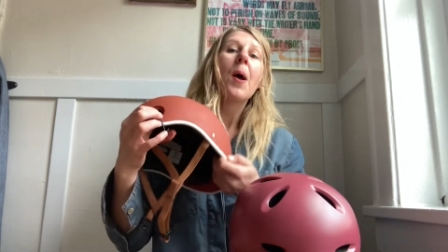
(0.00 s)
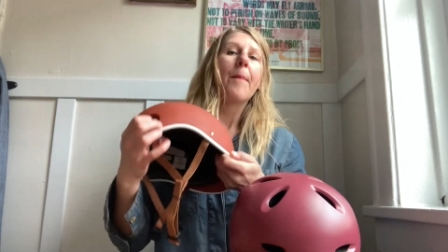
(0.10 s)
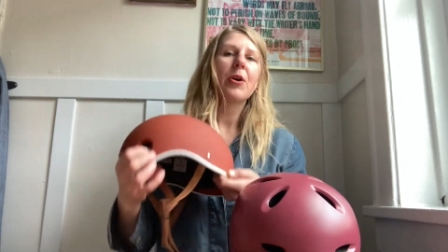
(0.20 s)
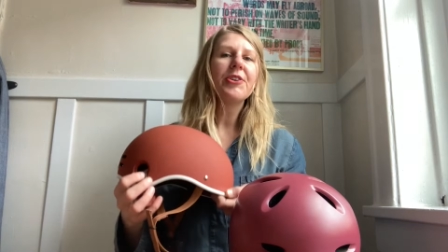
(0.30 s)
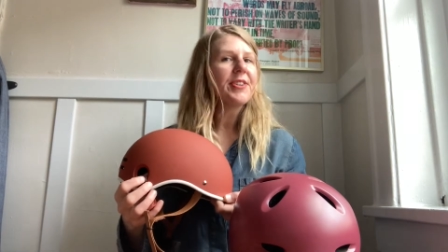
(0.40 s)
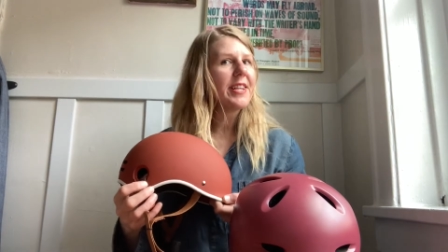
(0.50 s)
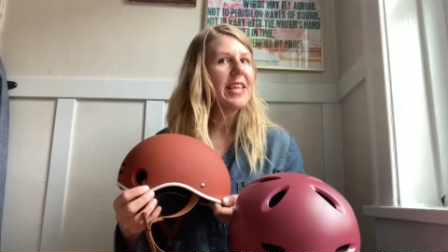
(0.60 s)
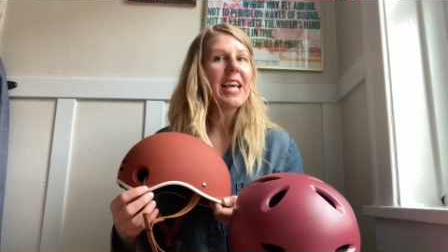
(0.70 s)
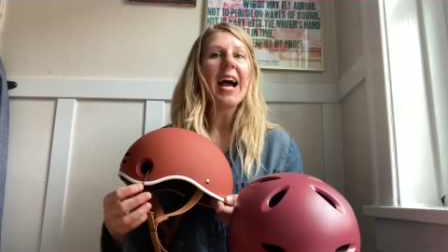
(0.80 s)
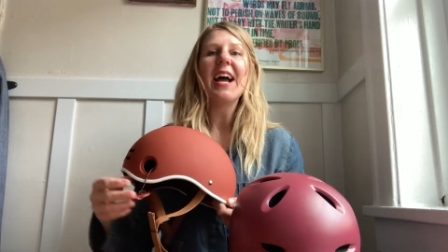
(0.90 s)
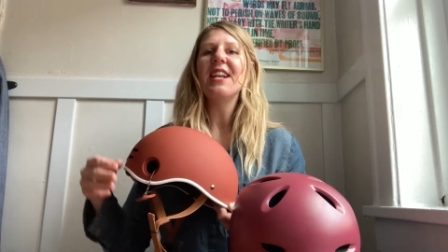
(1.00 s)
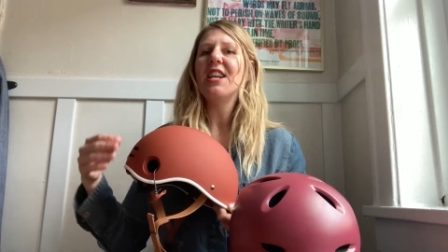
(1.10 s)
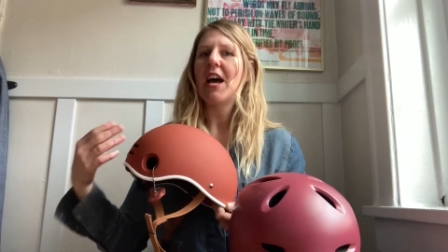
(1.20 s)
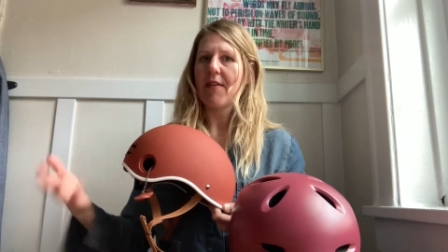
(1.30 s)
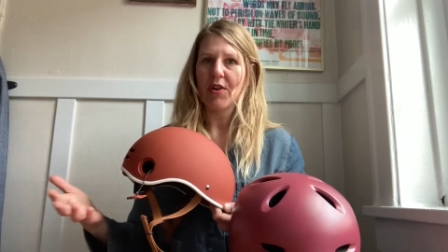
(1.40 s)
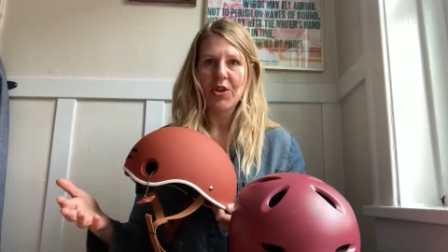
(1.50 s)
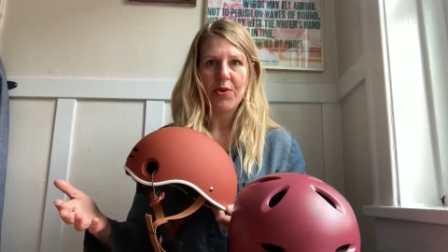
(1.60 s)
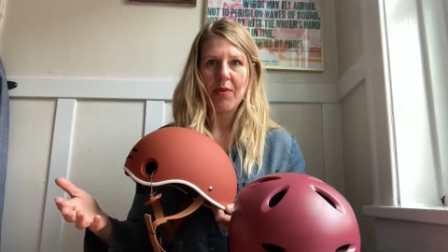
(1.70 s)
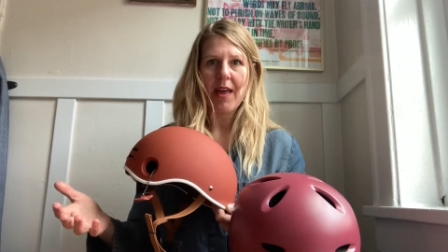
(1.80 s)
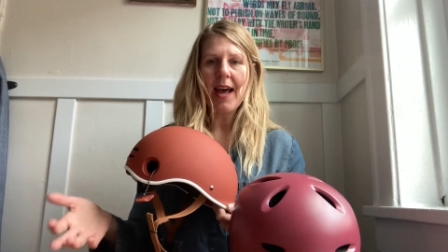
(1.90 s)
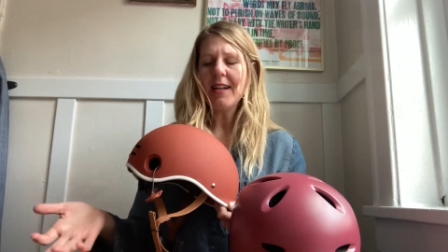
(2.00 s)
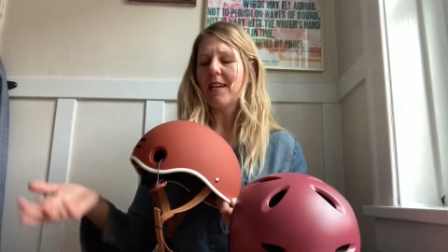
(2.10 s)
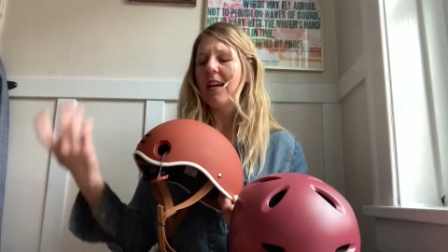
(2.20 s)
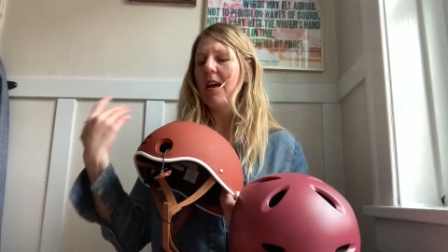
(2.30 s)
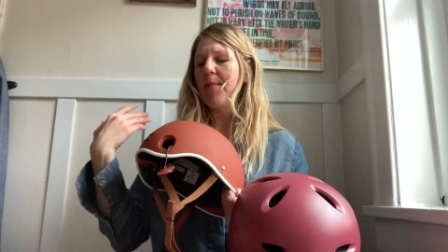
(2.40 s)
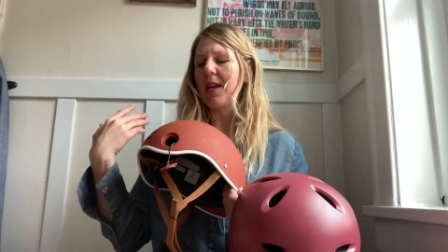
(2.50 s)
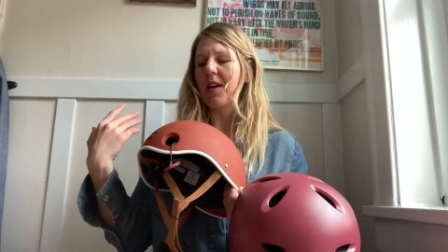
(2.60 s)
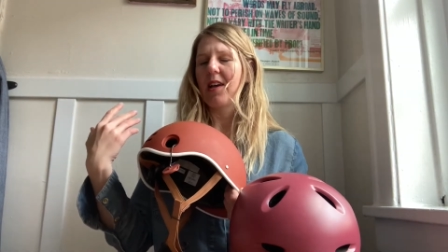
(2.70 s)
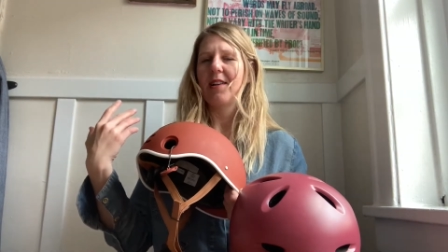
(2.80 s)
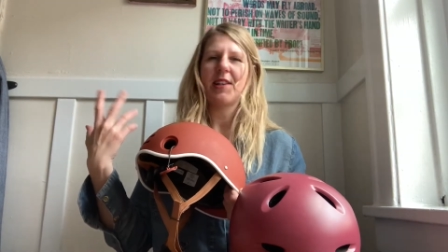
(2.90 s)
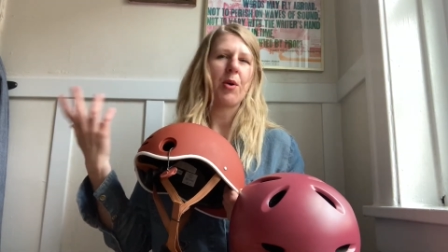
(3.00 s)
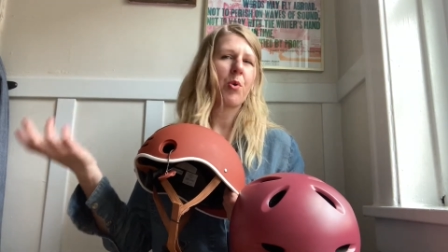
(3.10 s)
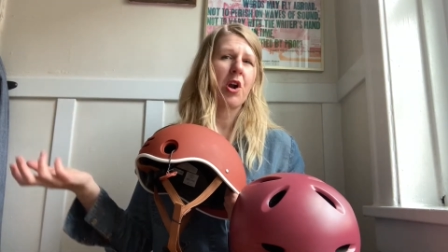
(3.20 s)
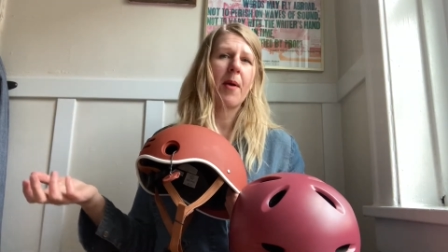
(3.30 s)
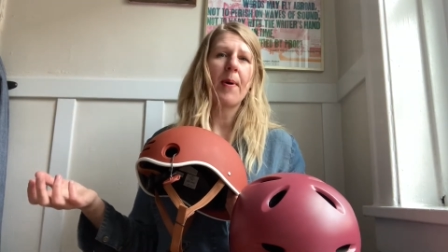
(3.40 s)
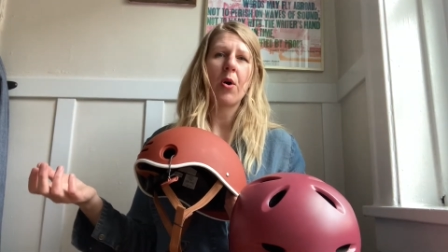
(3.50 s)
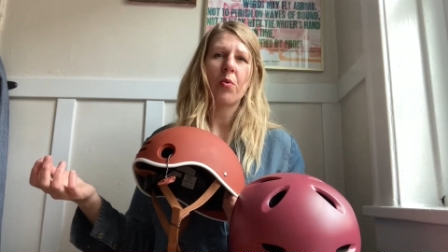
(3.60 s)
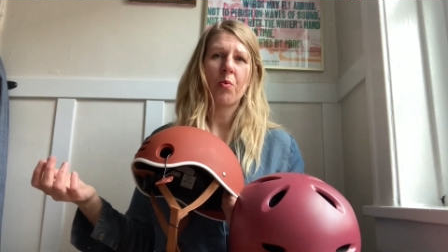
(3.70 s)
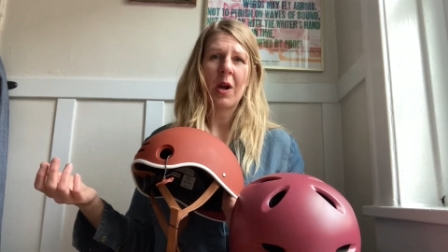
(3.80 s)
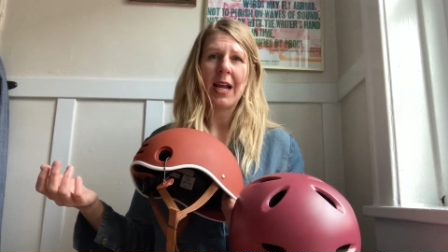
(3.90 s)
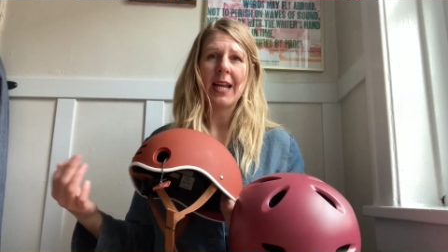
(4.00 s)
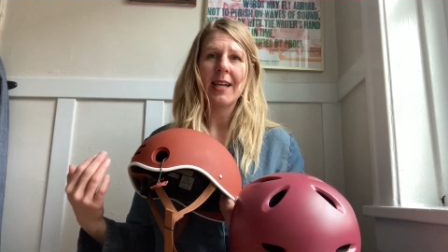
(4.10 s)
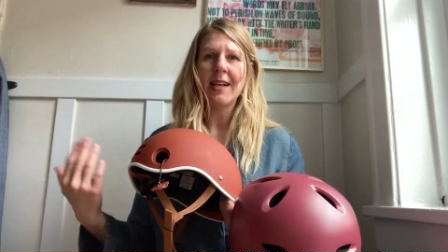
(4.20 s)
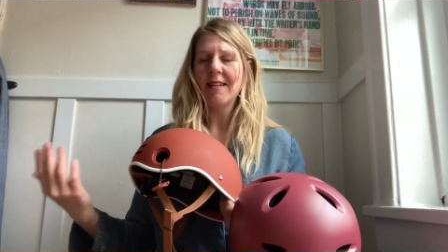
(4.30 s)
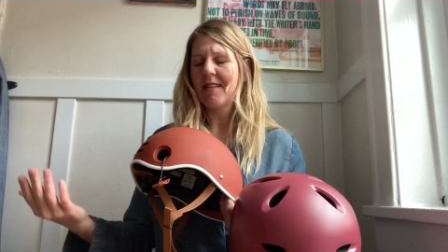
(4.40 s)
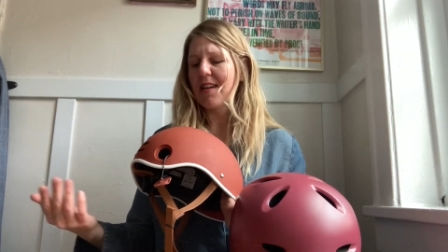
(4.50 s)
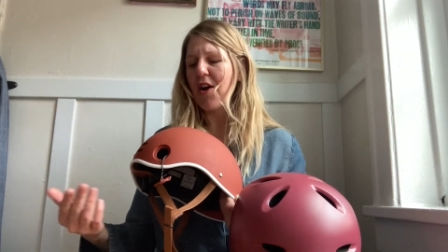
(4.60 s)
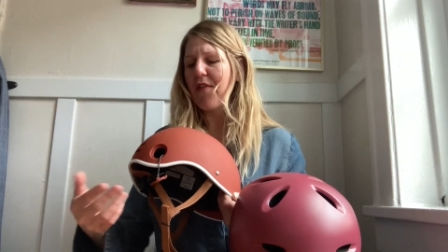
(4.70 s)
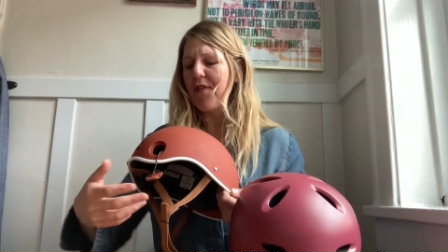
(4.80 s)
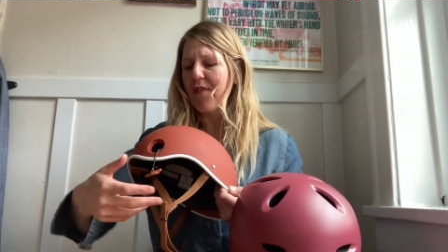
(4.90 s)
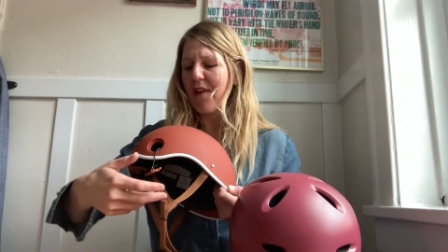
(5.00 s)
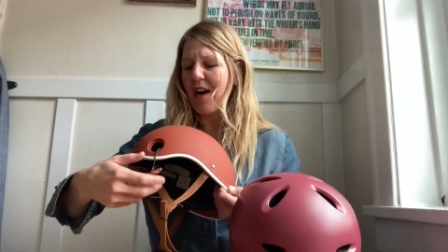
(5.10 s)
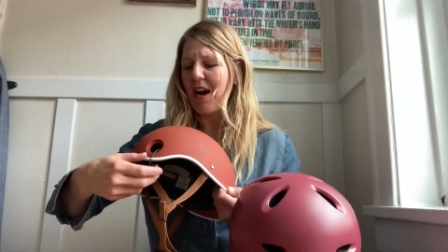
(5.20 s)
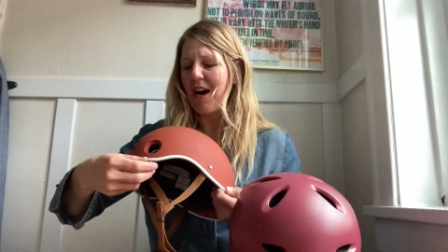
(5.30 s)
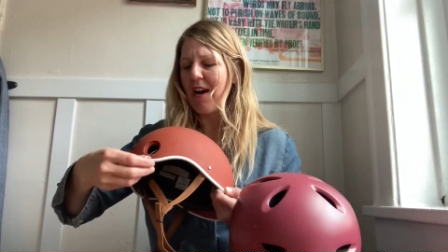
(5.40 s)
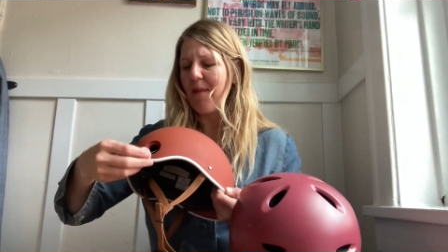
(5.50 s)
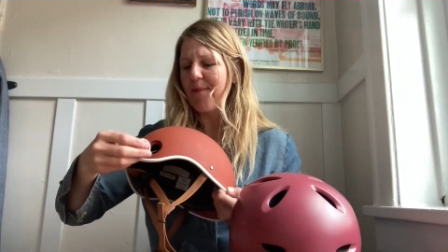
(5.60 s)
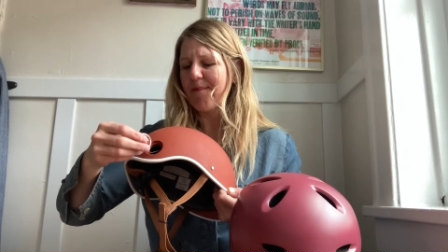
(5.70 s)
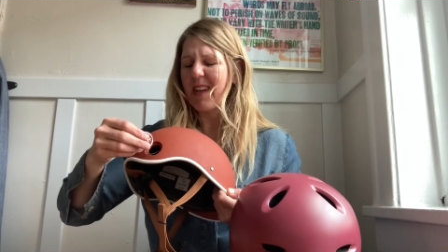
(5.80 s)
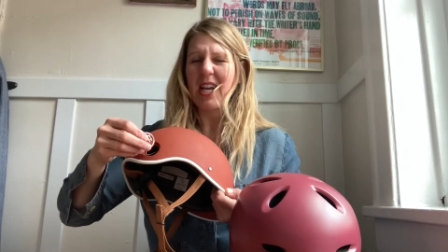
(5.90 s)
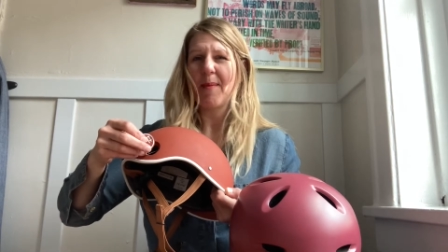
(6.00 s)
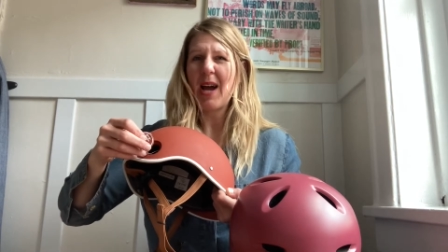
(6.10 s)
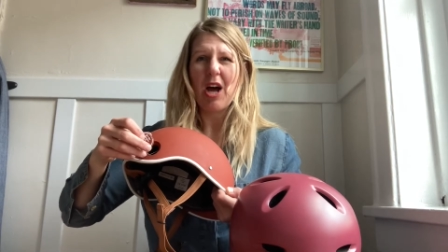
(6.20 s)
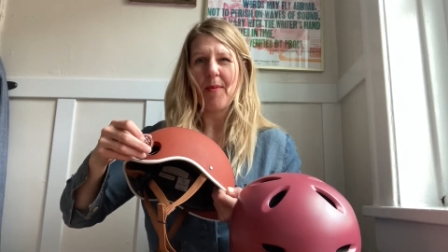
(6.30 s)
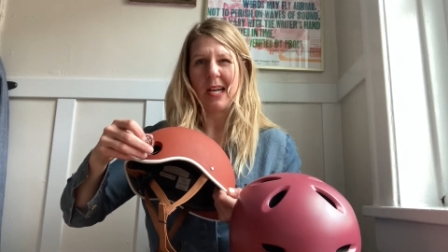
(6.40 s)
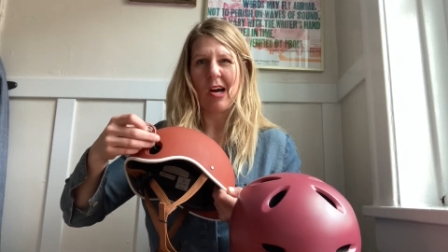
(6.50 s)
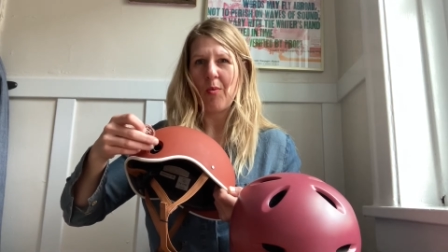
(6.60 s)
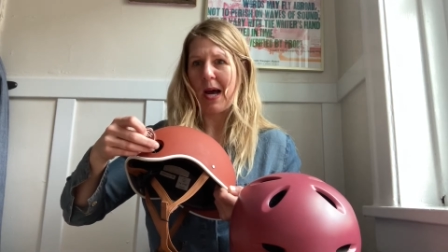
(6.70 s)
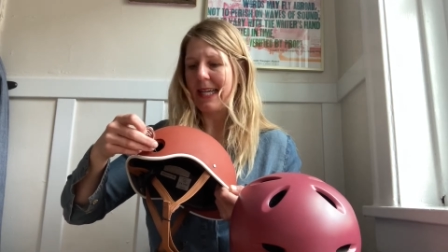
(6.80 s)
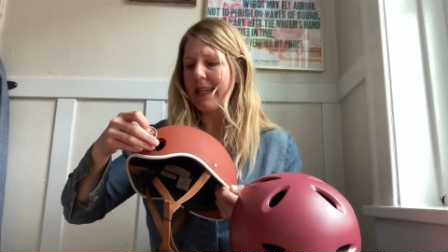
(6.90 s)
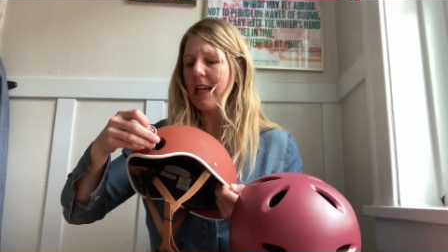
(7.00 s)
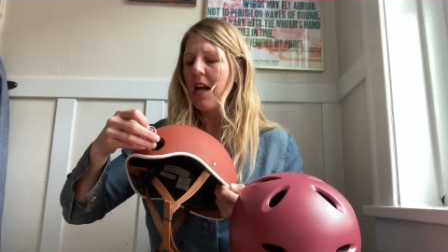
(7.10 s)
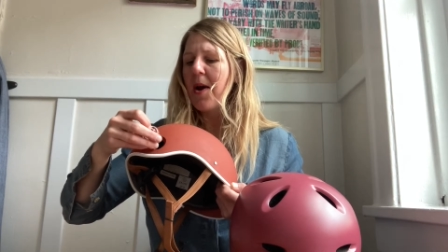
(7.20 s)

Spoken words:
Personally, I never do that because I worry about rain and stuff, getting my helmet all wet.